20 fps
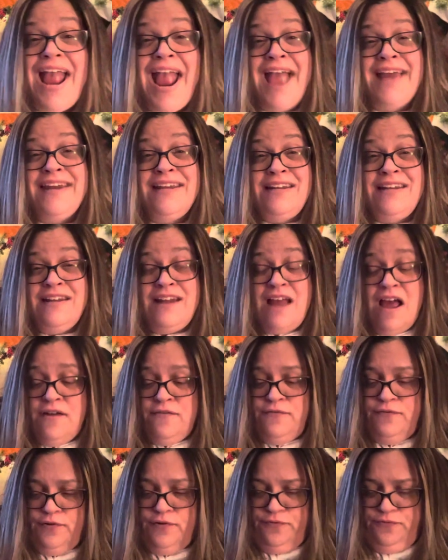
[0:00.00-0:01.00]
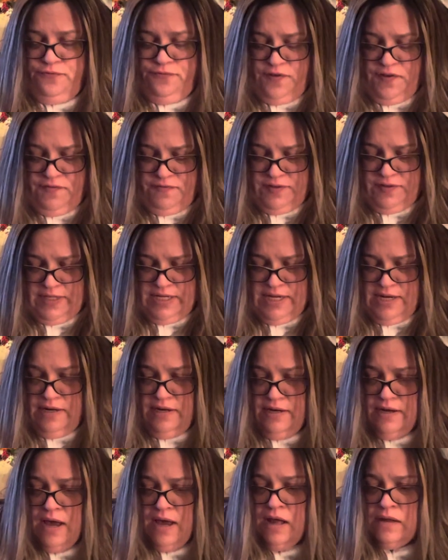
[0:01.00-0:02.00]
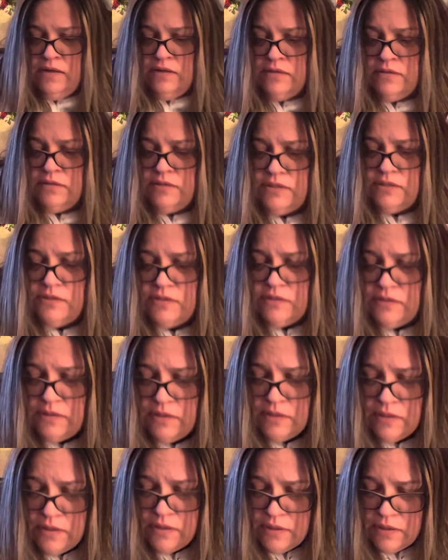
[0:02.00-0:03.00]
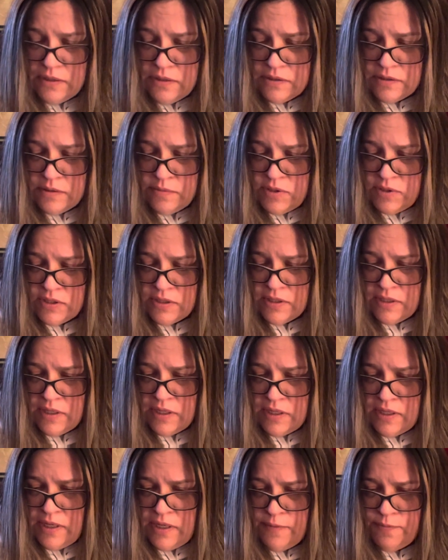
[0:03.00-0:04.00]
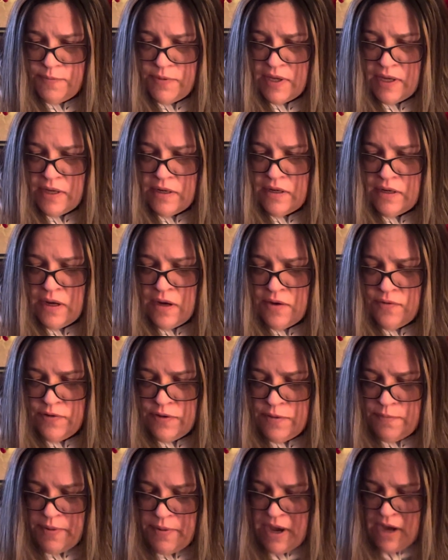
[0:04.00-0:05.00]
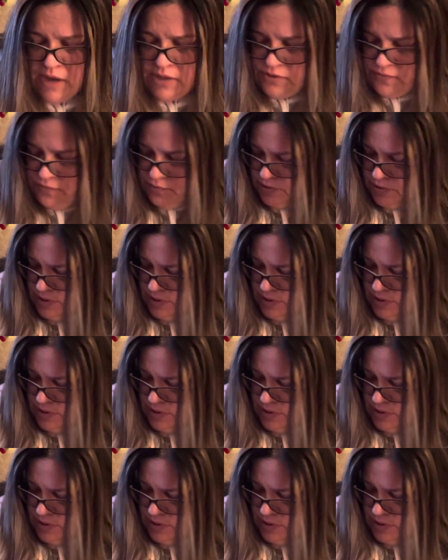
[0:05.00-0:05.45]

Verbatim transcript: added it on for $15. So I'm just gonna keep that out of the box for